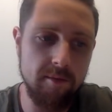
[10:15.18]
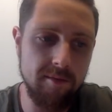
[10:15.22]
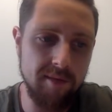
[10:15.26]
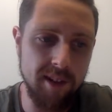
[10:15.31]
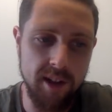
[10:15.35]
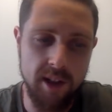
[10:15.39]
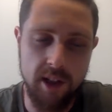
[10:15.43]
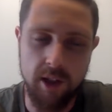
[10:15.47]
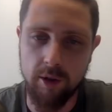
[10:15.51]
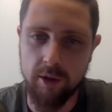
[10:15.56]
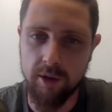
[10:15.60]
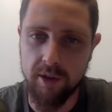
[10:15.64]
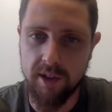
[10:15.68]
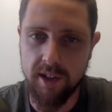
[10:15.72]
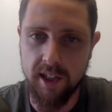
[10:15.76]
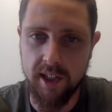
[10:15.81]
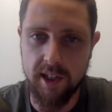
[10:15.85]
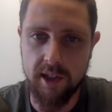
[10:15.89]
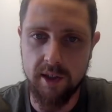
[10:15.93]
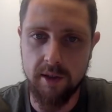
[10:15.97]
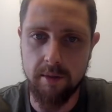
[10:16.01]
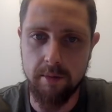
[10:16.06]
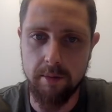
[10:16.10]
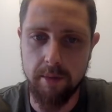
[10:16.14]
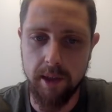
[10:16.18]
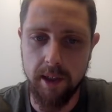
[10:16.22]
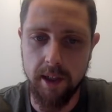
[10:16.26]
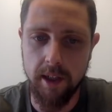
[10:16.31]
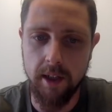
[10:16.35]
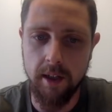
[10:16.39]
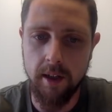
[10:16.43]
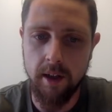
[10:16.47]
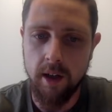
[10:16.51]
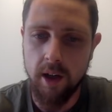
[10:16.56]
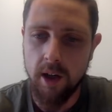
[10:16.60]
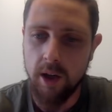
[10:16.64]
adherence needs to
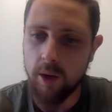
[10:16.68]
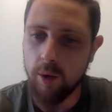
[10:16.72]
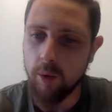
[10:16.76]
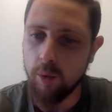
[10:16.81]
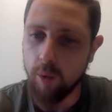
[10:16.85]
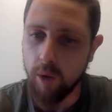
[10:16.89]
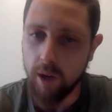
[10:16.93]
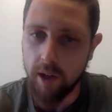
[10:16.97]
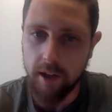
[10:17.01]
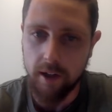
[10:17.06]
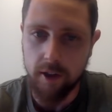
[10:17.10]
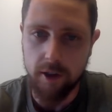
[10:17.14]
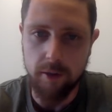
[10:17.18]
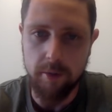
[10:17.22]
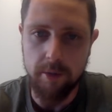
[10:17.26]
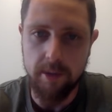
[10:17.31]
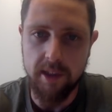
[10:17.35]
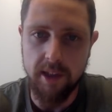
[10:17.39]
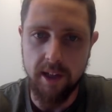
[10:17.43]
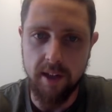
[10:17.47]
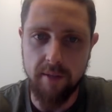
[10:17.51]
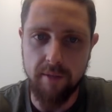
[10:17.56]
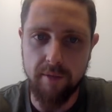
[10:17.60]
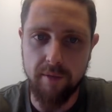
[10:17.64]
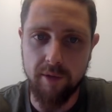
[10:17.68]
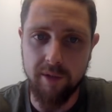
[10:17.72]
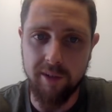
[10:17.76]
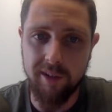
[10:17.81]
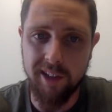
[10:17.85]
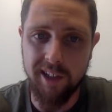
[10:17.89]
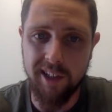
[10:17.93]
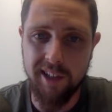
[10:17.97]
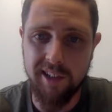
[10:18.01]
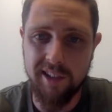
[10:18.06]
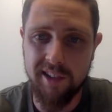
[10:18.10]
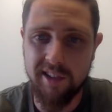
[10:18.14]
be 100% for at
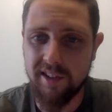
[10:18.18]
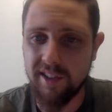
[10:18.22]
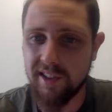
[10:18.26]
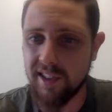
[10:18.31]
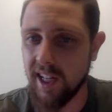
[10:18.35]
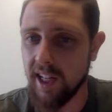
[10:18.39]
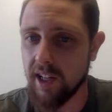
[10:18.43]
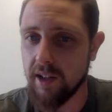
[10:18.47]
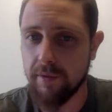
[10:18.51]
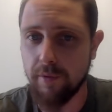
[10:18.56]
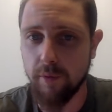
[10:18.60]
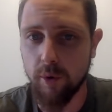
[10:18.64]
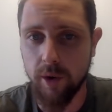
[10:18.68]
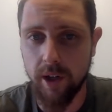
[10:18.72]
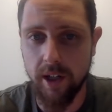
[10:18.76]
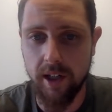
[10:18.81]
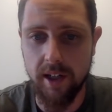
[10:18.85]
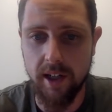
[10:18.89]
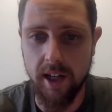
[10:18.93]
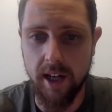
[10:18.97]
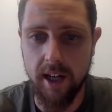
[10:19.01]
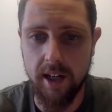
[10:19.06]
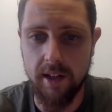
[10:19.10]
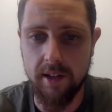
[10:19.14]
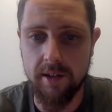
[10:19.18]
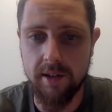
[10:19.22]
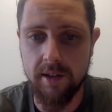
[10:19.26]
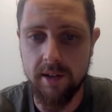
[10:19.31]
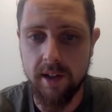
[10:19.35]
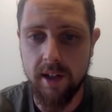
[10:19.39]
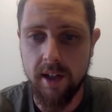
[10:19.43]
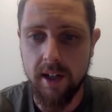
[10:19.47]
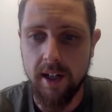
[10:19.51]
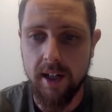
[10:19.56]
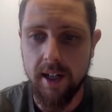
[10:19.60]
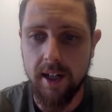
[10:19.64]
least 10 to 14 days,
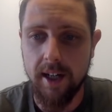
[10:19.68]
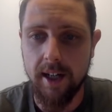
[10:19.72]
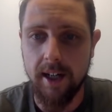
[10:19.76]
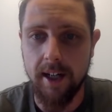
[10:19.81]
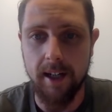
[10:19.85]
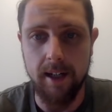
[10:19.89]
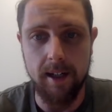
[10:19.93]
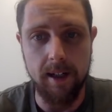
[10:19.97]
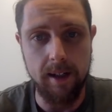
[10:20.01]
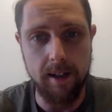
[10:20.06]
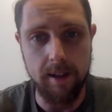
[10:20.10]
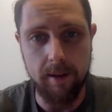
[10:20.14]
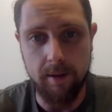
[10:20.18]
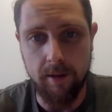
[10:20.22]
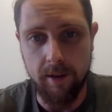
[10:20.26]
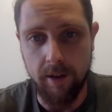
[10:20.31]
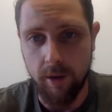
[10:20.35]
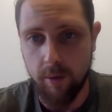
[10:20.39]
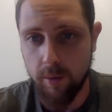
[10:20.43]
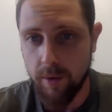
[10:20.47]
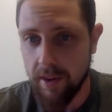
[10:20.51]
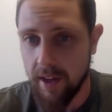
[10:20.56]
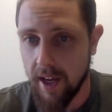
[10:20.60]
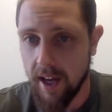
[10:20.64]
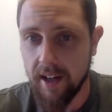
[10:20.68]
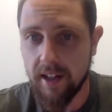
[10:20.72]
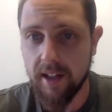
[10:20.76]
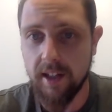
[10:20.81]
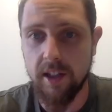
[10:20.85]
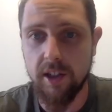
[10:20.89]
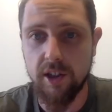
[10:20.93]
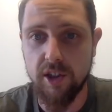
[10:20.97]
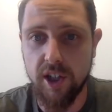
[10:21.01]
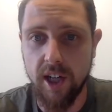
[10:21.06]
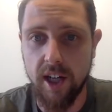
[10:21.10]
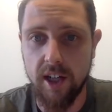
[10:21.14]
without
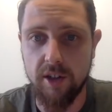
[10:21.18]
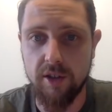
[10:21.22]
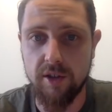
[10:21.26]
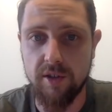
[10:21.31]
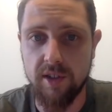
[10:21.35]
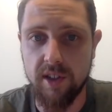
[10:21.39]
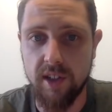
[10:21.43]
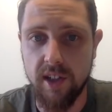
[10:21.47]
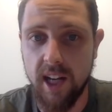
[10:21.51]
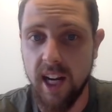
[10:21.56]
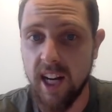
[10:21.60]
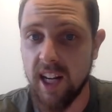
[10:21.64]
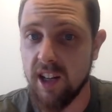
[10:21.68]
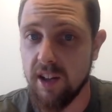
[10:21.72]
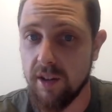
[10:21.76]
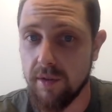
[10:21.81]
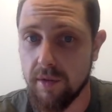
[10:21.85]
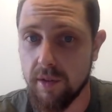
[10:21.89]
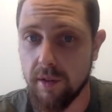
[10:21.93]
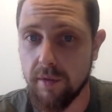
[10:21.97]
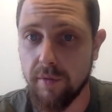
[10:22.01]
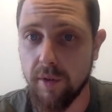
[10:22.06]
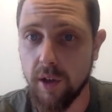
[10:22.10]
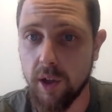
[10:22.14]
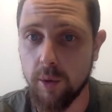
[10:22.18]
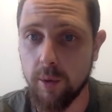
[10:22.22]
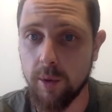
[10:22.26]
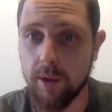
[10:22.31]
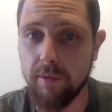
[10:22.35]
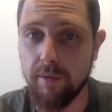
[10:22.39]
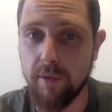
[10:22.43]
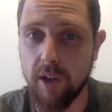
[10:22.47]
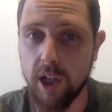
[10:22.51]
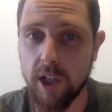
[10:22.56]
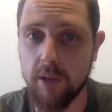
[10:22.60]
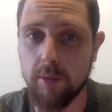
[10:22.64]
any changes in any of the
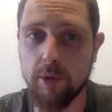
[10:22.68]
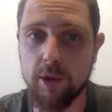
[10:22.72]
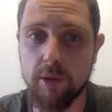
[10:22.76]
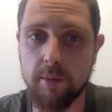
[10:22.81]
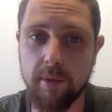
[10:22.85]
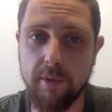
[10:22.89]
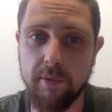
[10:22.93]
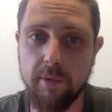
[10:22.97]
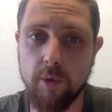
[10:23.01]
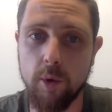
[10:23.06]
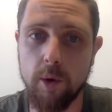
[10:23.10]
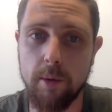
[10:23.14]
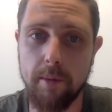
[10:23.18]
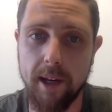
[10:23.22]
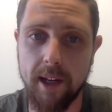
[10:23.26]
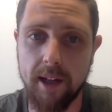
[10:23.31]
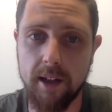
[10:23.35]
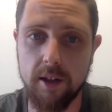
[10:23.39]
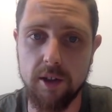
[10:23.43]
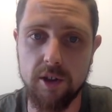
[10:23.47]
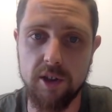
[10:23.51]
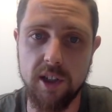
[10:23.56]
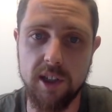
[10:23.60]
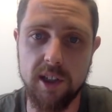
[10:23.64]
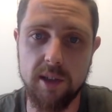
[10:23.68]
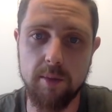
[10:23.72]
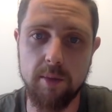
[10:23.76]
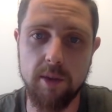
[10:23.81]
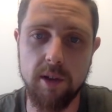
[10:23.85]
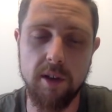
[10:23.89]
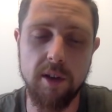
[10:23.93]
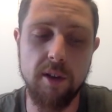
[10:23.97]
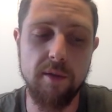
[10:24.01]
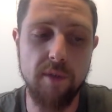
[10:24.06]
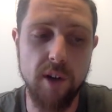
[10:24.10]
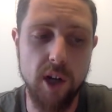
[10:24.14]
following variables before we make an
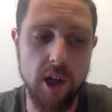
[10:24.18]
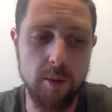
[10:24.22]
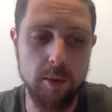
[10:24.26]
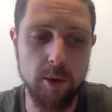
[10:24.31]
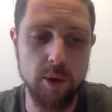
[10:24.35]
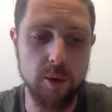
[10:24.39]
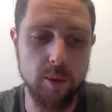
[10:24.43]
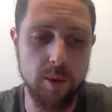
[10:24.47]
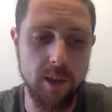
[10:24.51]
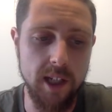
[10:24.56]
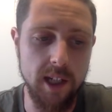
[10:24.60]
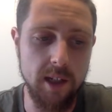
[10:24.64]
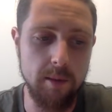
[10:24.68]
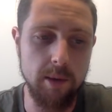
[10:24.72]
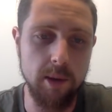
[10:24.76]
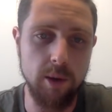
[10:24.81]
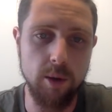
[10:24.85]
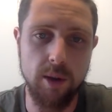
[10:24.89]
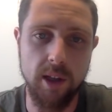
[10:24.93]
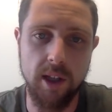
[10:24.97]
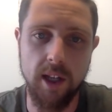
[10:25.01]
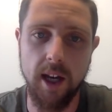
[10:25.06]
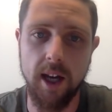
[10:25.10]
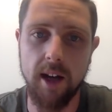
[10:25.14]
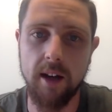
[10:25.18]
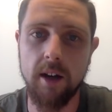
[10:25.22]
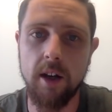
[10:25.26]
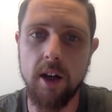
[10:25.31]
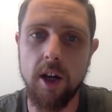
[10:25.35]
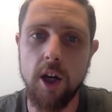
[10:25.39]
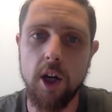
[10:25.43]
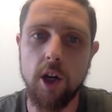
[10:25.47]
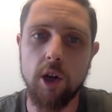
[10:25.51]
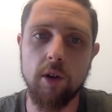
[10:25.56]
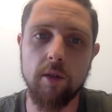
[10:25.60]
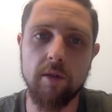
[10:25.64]
adjustment. And the variables we need to be looking at
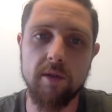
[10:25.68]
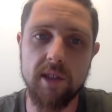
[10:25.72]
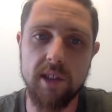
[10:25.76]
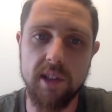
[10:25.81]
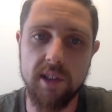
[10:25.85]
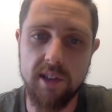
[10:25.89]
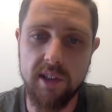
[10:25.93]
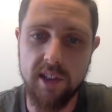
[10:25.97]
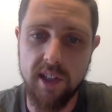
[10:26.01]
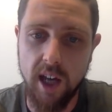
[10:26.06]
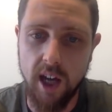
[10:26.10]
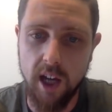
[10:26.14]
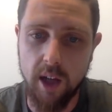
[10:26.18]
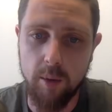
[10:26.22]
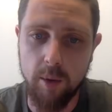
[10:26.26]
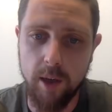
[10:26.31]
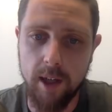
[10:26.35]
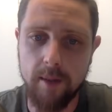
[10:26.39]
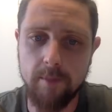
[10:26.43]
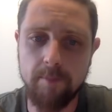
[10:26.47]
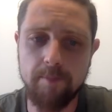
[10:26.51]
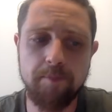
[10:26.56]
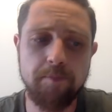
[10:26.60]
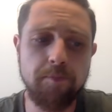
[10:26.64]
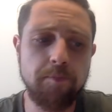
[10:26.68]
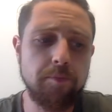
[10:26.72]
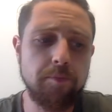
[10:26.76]
are obviously scale weight.